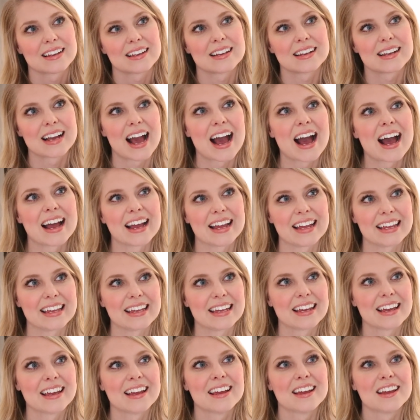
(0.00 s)

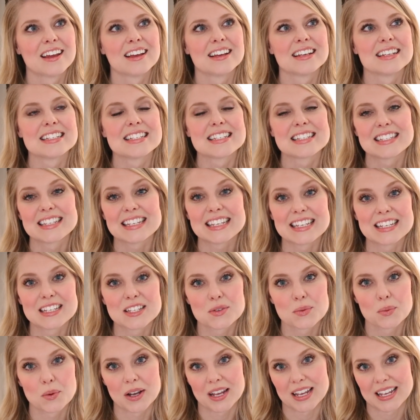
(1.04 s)
guy sees
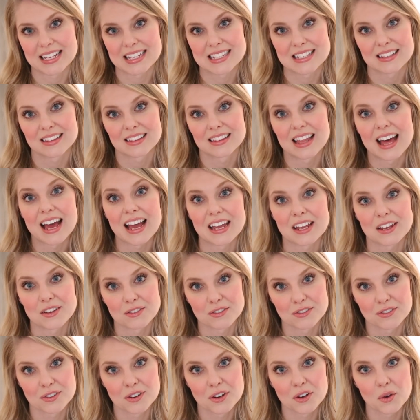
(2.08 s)
what his
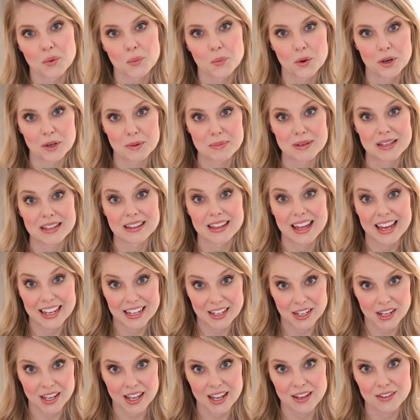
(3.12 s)
life would be
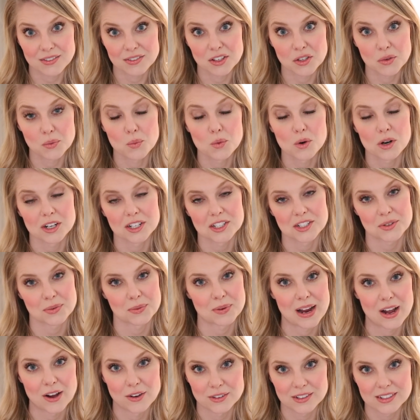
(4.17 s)
like if he weren't
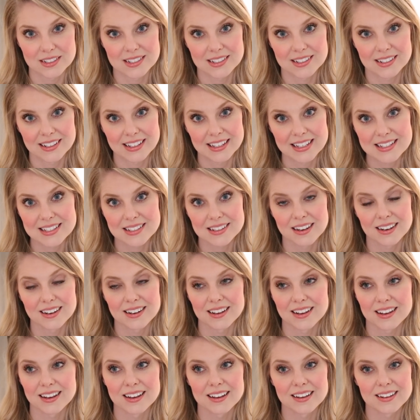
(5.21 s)
around. He's
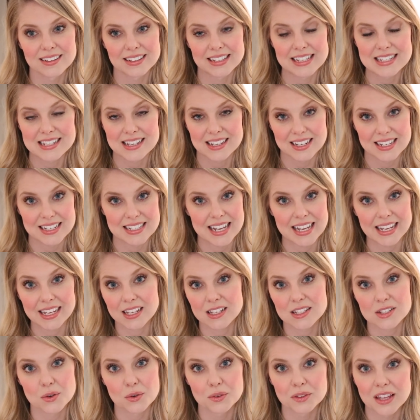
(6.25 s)
gonna take
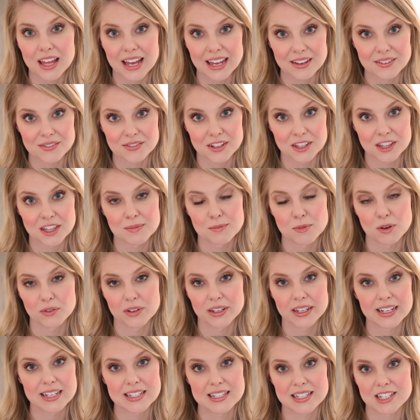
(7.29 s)
his own life in the
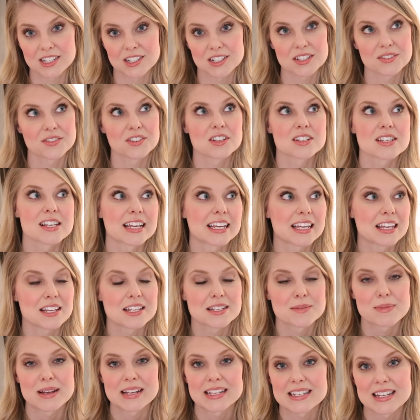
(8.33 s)
movie because he just feels like
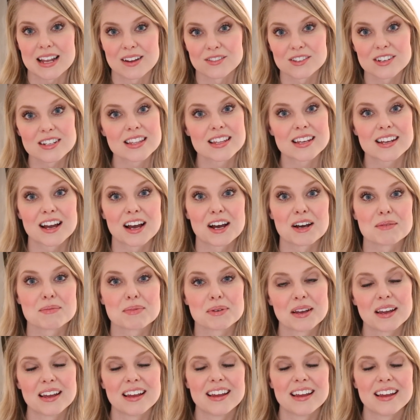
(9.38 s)
he's messed everything up.